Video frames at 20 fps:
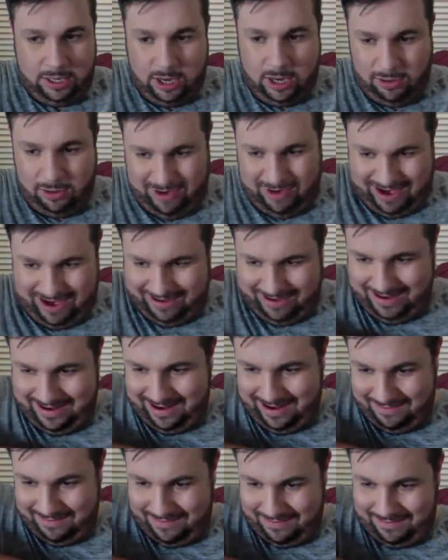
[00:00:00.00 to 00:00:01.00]
All right.
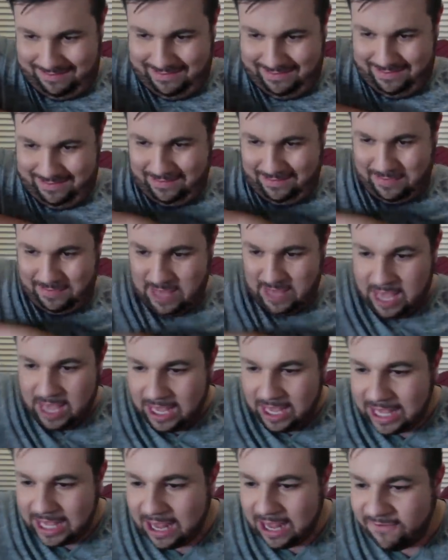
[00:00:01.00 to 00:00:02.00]

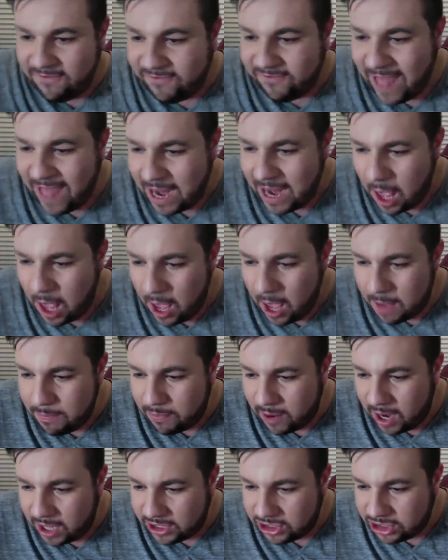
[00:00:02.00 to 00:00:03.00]
Get a flat eye
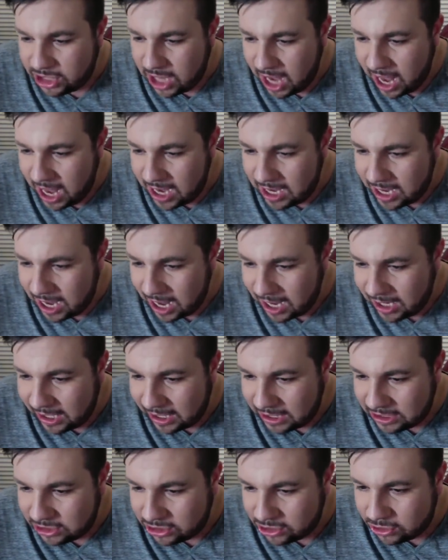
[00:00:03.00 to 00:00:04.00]
brush and at
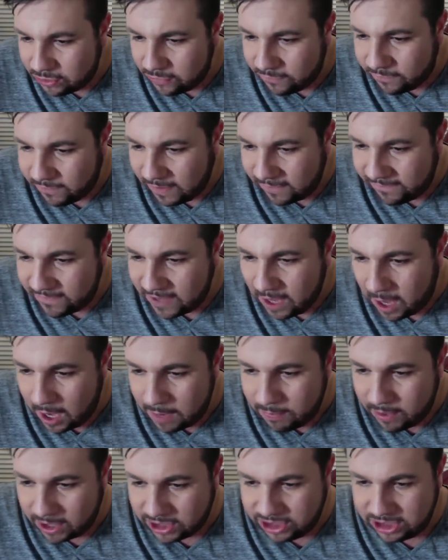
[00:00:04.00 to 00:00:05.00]
least two fluffy eye
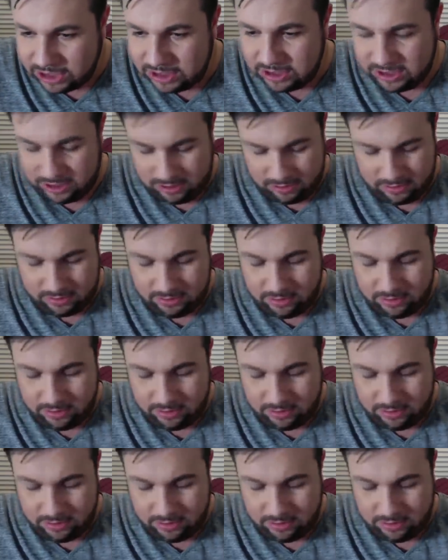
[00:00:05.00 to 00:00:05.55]
brushes.